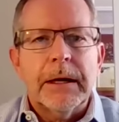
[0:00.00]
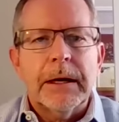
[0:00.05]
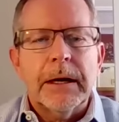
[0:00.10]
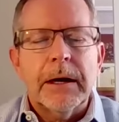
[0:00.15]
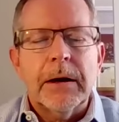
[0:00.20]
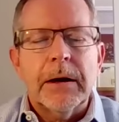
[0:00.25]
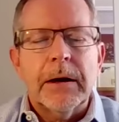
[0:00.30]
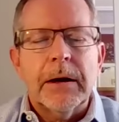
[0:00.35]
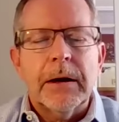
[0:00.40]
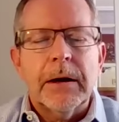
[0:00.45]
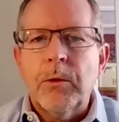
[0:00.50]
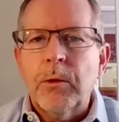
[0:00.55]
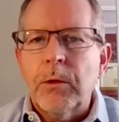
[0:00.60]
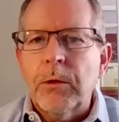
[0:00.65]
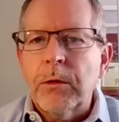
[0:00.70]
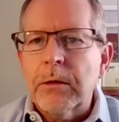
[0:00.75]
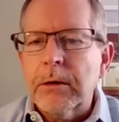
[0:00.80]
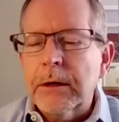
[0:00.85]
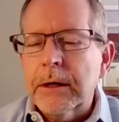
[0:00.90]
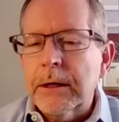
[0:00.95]
uh,
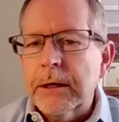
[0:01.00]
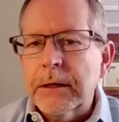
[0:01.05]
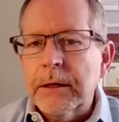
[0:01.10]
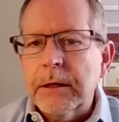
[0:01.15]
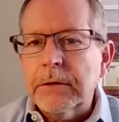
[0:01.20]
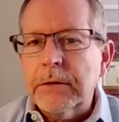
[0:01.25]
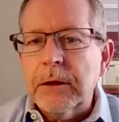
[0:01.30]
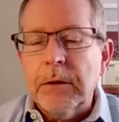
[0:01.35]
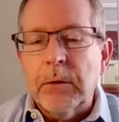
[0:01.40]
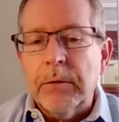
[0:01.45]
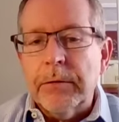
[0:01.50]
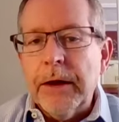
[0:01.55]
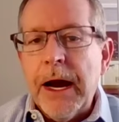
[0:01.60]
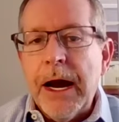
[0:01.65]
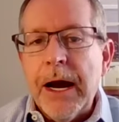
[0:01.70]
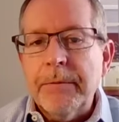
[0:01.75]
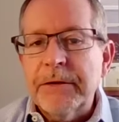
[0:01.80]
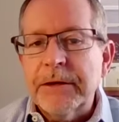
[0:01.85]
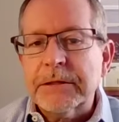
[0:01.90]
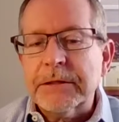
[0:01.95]
or you know
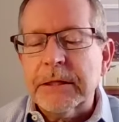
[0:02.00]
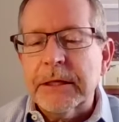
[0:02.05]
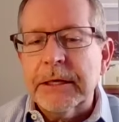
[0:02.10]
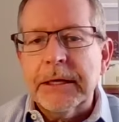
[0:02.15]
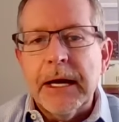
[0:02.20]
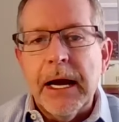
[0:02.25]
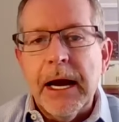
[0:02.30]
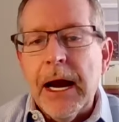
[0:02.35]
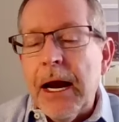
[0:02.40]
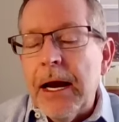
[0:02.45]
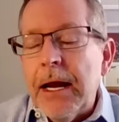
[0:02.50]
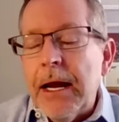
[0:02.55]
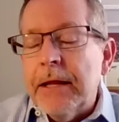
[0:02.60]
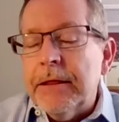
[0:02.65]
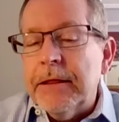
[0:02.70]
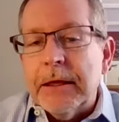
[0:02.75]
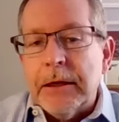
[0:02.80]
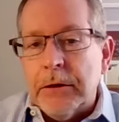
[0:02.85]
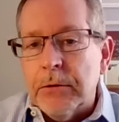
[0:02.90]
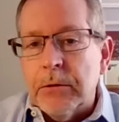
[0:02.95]
obviously I,
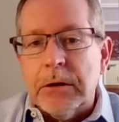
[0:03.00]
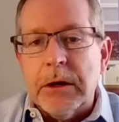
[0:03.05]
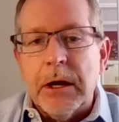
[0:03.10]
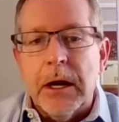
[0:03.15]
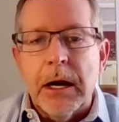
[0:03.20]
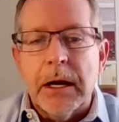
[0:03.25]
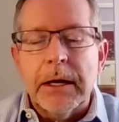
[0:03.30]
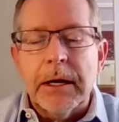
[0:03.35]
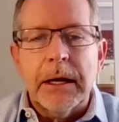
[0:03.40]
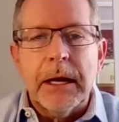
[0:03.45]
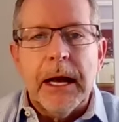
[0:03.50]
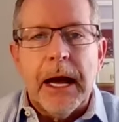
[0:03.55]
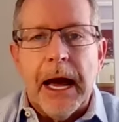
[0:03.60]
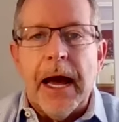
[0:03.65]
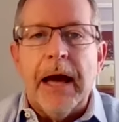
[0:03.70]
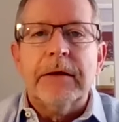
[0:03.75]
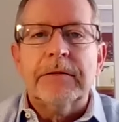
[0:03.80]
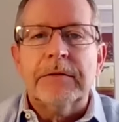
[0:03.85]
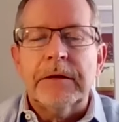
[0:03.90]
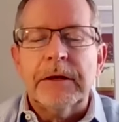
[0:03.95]
I think UConn
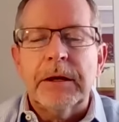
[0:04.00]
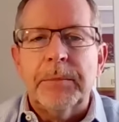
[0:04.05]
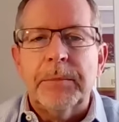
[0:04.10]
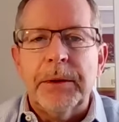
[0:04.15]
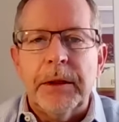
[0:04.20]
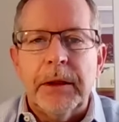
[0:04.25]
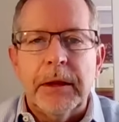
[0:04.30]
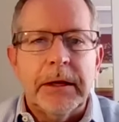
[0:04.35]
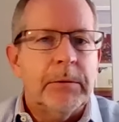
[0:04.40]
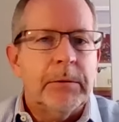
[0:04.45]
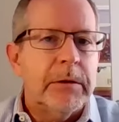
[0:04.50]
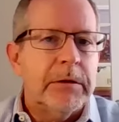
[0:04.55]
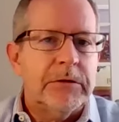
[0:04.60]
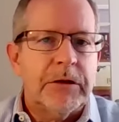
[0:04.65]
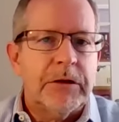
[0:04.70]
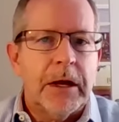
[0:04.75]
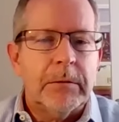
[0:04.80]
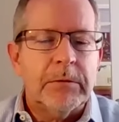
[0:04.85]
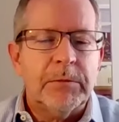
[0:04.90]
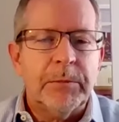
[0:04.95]
has the ability
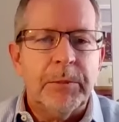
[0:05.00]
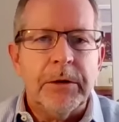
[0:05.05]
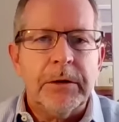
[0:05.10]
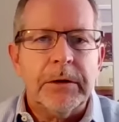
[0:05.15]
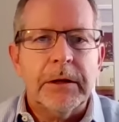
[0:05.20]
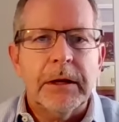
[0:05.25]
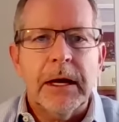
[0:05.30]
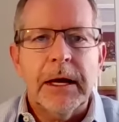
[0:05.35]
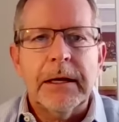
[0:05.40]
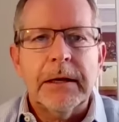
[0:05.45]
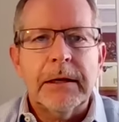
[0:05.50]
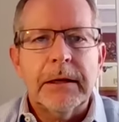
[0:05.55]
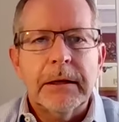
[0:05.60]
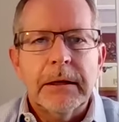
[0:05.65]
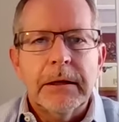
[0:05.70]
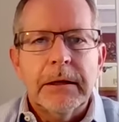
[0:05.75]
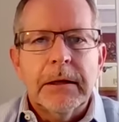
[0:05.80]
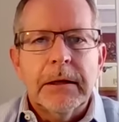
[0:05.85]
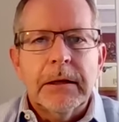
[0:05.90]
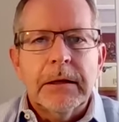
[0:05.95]
with James Bouknight
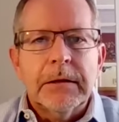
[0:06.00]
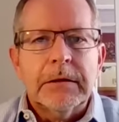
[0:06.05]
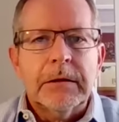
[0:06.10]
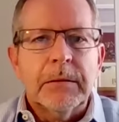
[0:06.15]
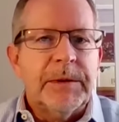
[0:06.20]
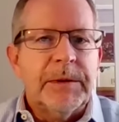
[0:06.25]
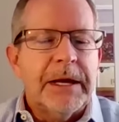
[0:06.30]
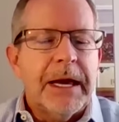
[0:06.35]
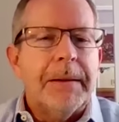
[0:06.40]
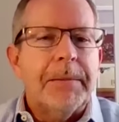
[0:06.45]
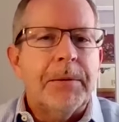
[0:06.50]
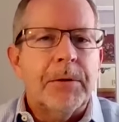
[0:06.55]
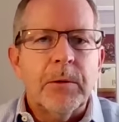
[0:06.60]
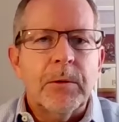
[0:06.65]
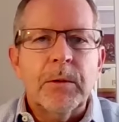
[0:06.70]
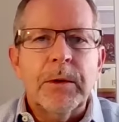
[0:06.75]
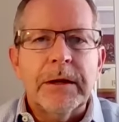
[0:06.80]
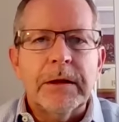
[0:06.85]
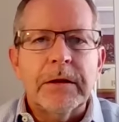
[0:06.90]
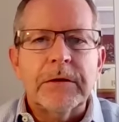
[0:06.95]
to be able
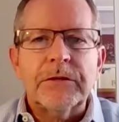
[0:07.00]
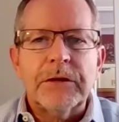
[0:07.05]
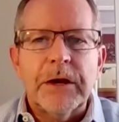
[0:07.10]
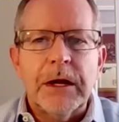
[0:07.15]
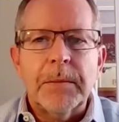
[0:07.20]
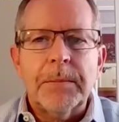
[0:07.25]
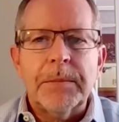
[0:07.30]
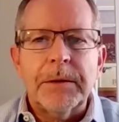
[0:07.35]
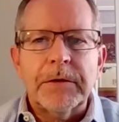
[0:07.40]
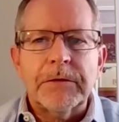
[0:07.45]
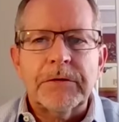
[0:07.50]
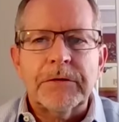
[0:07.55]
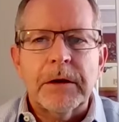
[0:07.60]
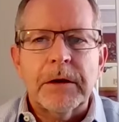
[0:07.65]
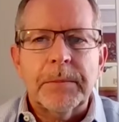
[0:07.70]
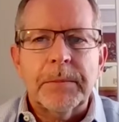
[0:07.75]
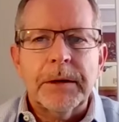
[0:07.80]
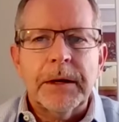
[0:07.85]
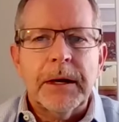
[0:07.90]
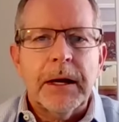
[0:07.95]
to win the
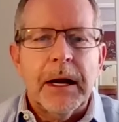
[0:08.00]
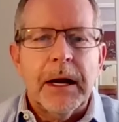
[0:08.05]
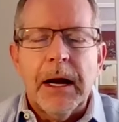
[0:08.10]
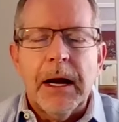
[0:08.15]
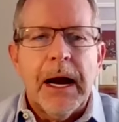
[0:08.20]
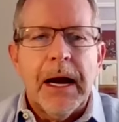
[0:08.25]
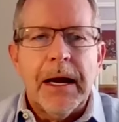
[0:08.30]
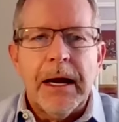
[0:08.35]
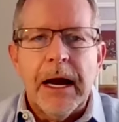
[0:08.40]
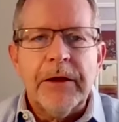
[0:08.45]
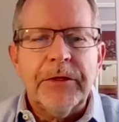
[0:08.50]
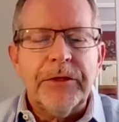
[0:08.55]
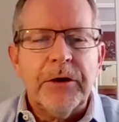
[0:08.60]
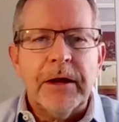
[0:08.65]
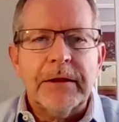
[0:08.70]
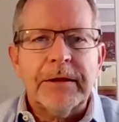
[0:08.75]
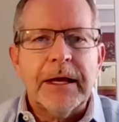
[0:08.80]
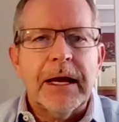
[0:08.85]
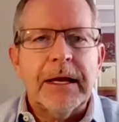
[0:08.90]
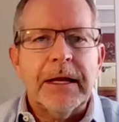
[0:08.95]
championship. I, I
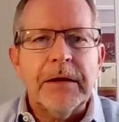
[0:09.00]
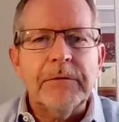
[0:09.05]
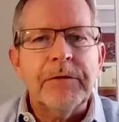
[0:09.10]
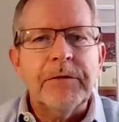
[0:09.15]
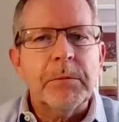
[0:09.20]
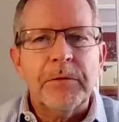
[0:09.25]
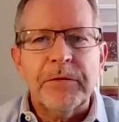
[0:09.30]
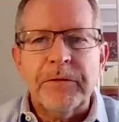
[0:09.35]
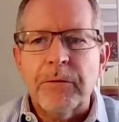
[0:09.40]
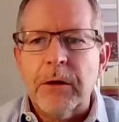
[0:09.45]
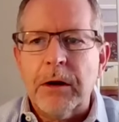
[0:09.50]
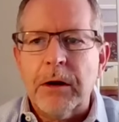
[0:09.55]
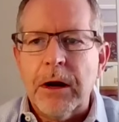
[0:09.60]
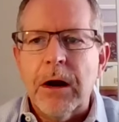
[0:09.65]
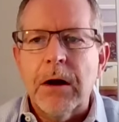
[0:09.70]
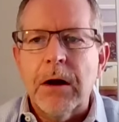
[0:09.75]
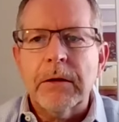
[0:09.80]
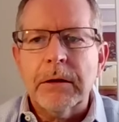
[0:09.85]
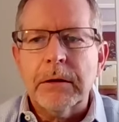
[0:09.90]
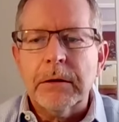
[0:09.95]
thought that even before
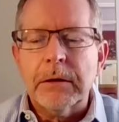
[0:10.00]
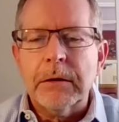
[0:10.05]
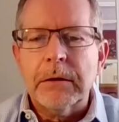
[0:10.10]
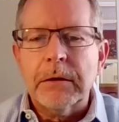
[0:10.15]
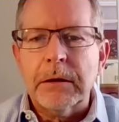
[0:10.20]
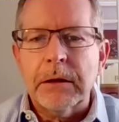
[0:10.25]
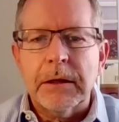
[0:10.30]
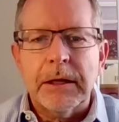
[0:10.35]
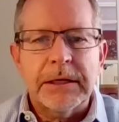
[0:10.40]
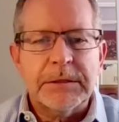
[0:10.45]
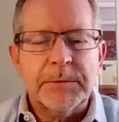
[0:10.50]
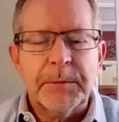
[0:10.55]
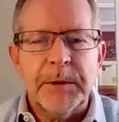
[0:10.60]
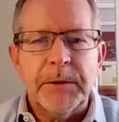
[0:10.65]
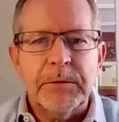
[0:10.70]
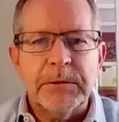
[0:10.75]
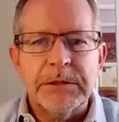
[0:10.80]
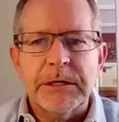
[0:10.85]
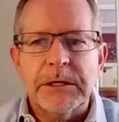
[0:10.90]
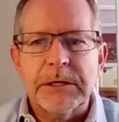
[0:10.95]
Colin
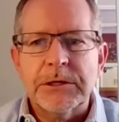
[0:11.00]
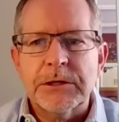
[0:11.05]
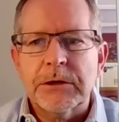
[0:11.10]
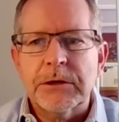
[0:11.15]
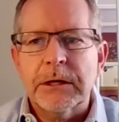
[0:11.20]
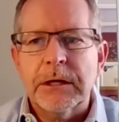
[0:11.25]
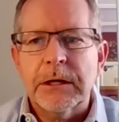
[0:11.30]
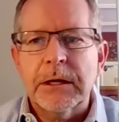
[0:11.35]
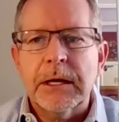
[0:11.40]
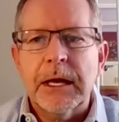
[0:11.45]
Gillespie was injured